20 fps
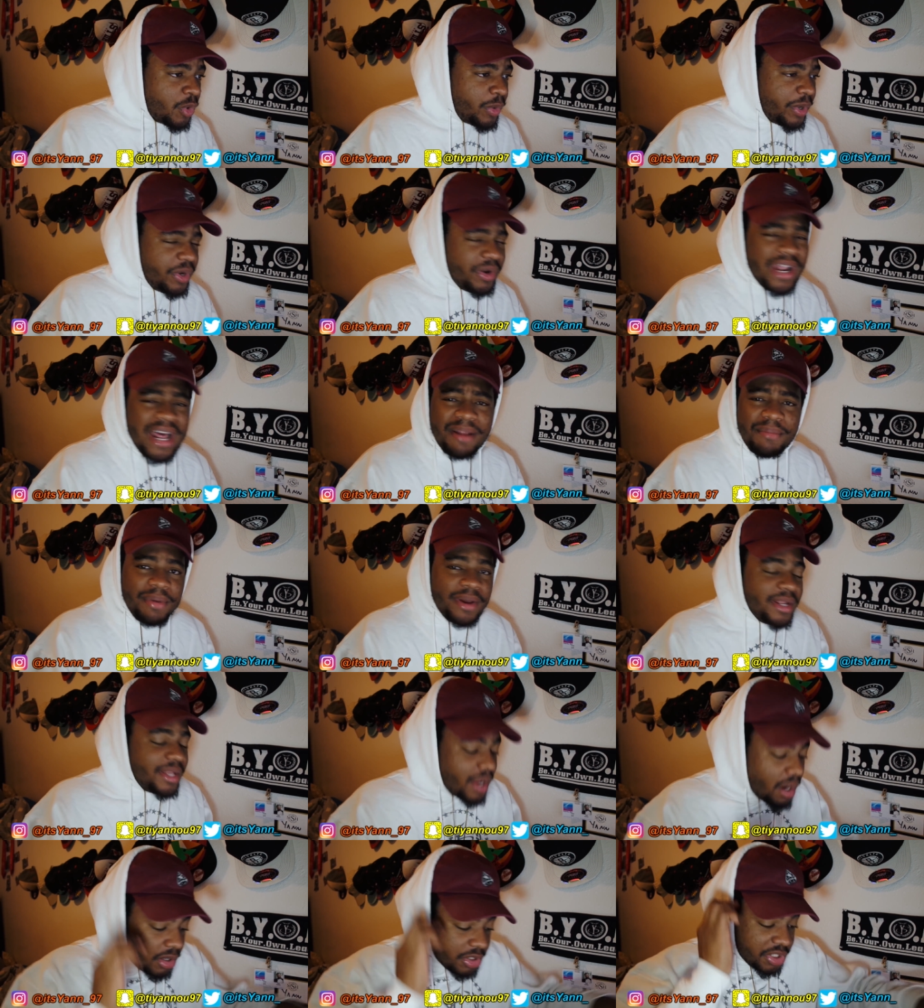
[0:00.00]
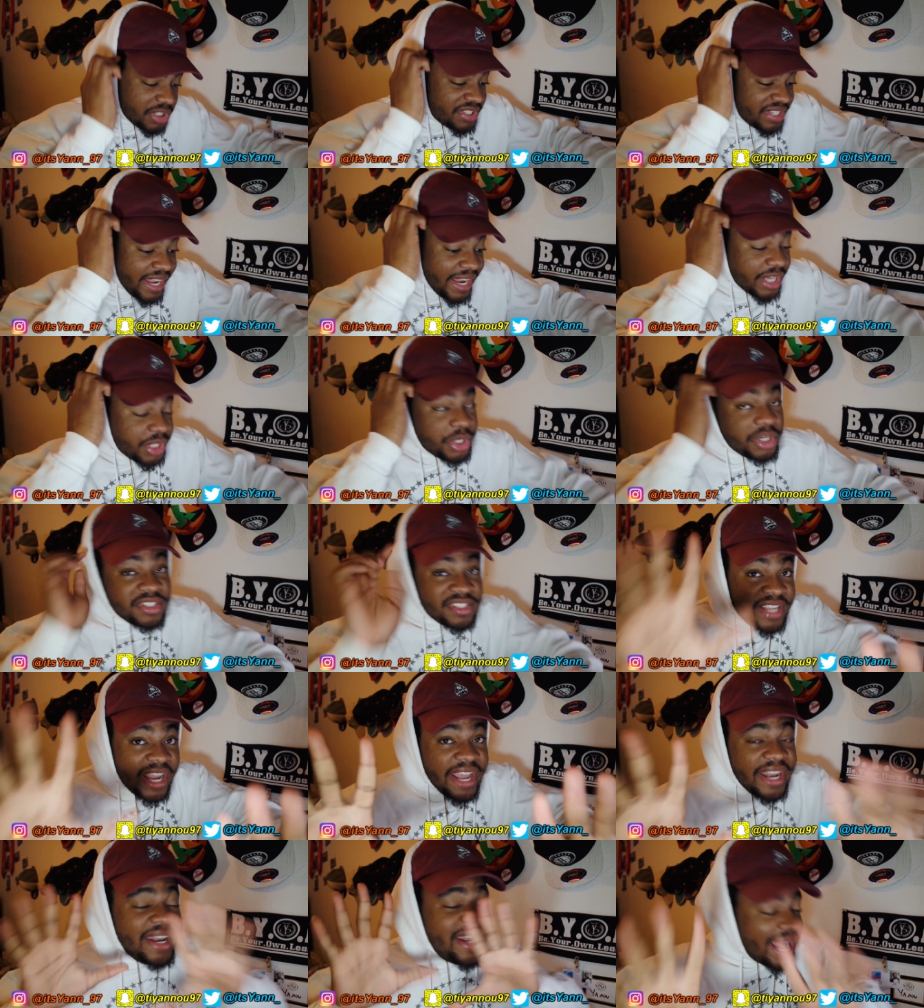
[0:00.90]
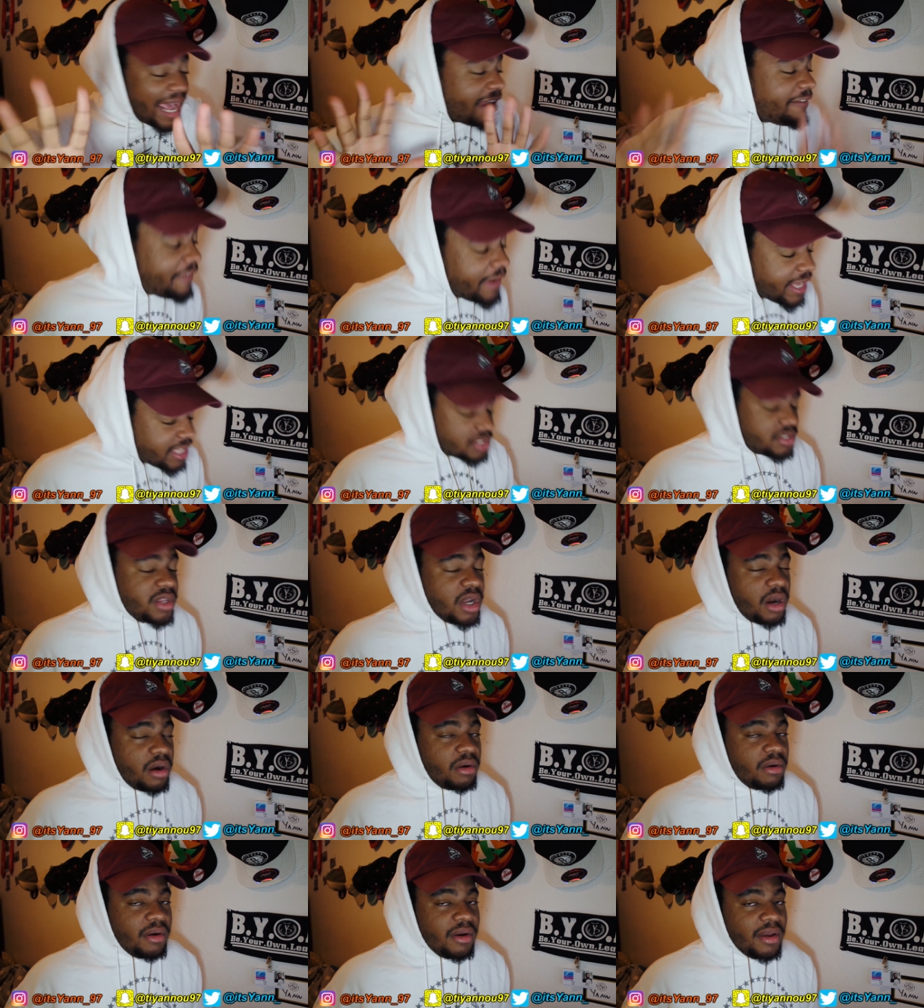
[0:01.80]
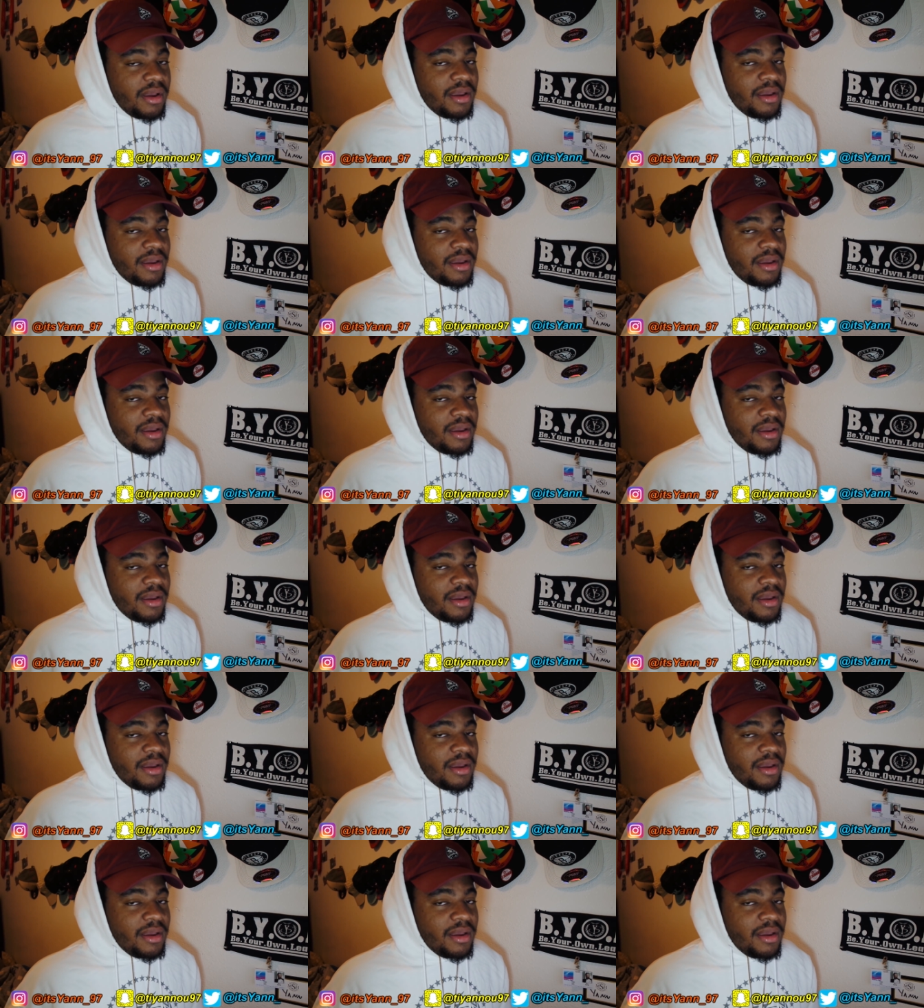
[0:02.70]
we do that, but yo, just saying, just saying in advance though.